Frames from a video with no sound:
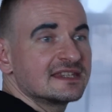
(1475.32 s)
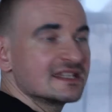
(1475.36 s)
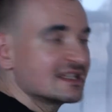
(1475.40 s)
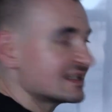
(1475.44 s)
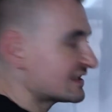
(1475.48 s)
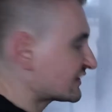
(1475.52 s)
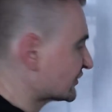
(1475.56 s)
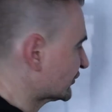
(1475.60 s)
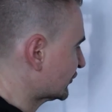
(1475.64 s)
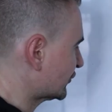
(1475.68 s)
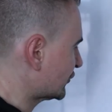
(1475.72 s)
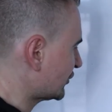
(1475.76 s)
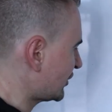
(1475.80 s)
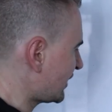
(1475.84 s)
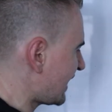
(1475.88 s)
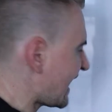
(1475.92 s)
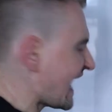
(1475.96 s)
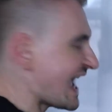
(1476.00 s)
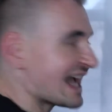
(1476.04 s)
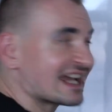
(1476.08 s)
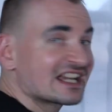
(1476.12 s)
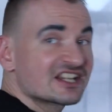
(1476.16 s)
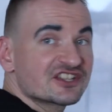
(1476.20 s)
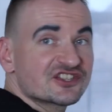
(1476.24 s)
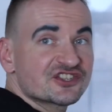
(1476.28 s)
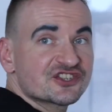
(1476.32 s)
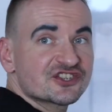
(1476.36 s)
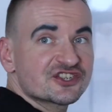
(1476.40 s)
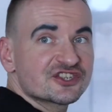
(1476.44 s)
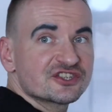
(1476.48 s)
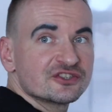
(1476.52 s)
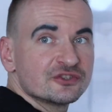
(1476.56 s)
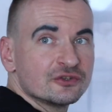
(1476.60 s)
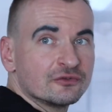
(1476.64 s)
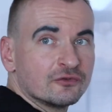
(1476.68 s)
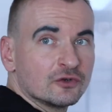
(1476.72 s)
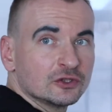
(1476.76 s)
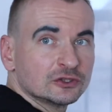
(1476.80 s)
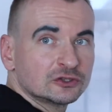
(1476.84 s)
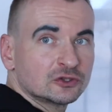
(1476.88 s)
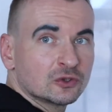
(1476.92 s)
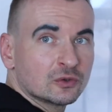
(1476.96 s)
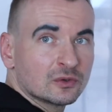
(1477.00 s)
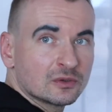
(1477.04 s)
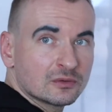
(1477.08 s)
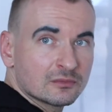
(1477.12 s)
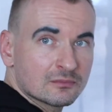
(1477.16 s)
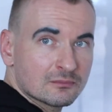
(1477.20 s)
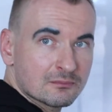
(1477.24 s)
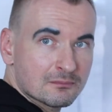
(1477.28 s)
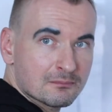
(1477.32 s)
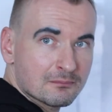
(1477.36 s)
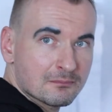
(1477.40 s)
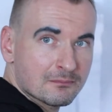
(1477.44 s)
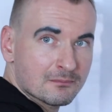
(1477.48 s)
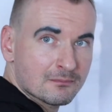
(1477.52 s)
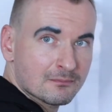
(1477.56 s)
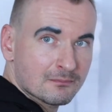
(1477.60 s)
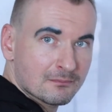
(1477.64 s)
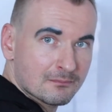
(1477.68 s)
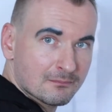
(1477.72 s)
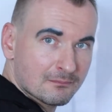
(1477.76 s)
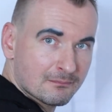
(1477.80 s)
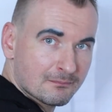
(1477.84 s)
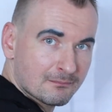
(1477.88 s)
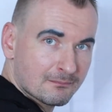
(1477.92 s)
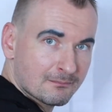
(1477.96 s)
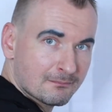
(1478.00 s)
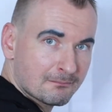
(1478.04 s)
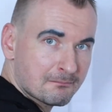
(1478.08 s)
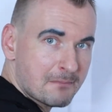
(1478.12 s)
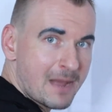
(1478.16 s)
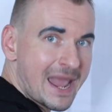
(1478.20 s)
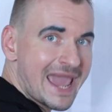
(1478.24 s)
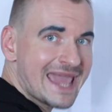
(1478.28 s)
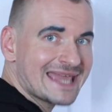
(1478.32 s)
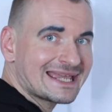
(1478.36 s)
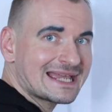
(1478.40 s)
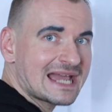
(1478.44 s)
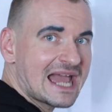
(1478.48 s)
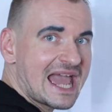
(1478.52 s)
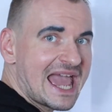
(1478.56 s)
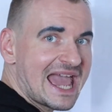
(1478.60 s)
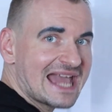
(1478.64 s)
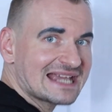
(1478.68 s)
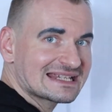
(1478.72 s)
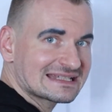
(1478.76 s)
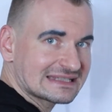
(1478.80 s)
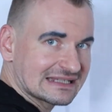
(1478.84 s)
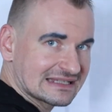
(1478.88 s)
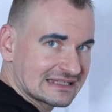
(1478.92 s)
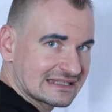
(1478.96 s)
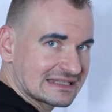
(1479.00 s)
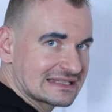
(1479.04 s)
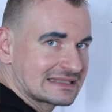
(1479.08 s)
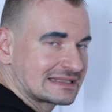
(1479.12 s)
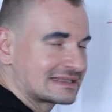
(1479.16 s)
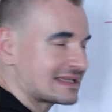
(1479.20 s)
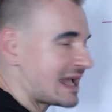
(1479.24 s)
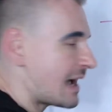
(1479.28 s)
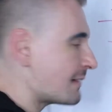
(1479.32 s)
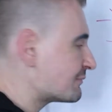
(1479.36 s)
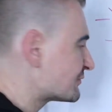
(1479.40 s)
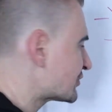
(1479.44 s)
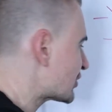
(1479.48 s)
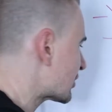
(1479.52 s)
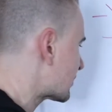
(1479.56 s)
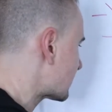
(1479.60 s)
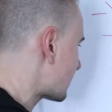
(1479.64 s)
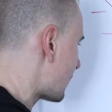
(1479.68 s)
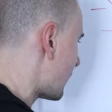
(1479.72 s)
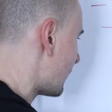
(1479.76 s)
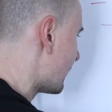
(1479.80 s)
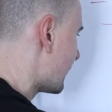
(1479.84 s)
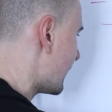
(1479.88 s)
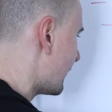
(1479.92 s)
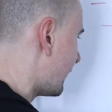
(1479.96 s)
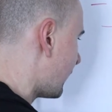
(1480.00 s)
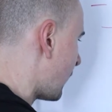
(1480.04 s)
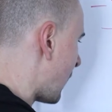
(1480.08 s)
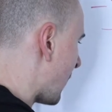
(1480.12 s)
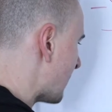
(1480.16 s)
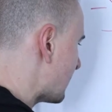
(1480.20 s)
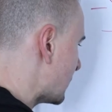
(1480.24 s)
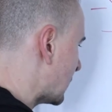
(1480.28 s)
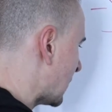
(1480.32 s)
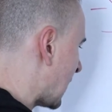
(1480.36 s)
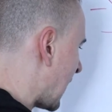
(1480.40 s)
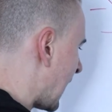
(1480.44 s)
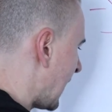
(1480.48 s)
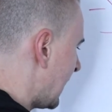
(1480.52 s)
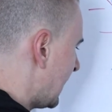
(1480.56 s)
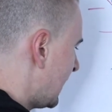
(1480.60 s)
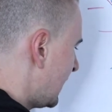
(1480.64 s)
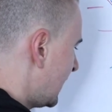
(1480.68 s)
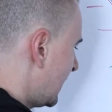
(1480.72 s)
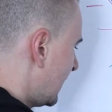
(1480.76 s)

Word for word: this x, you want to make x as a subject of the formula,